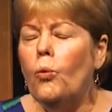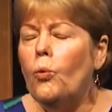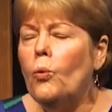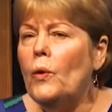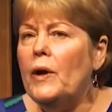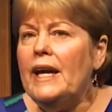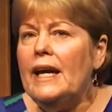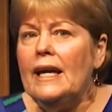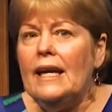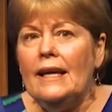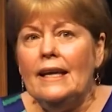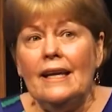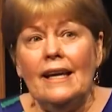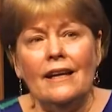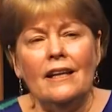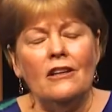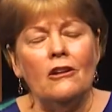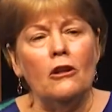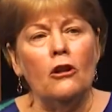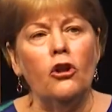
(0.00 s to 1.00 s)
We
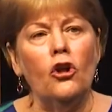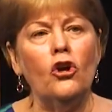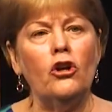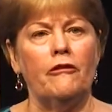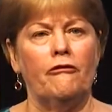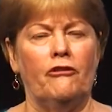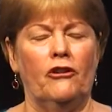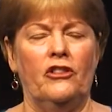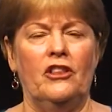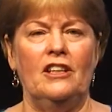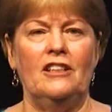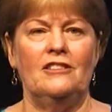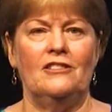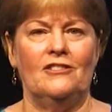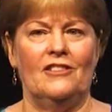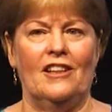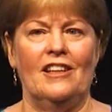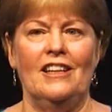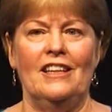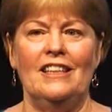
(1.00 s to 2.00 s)
can look for
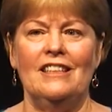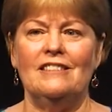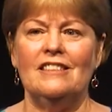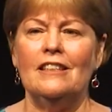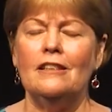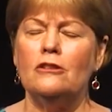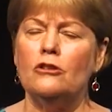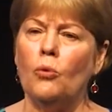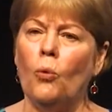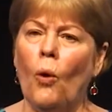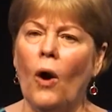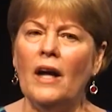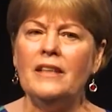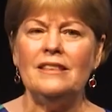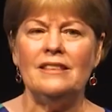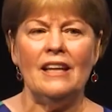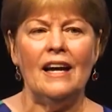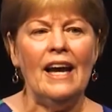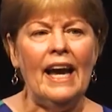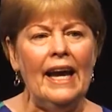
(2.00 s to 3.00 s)
these things. It's
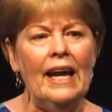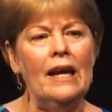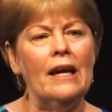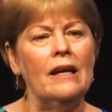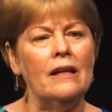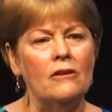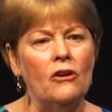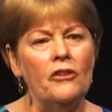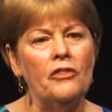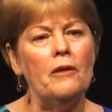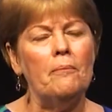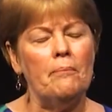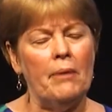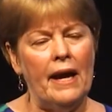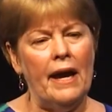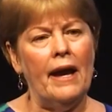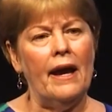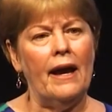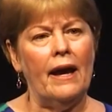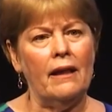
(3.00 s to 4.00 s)
what's ahead on the
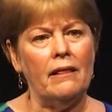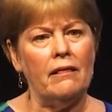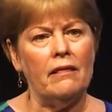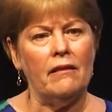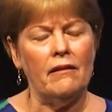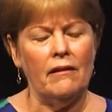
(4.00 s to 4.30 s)
path.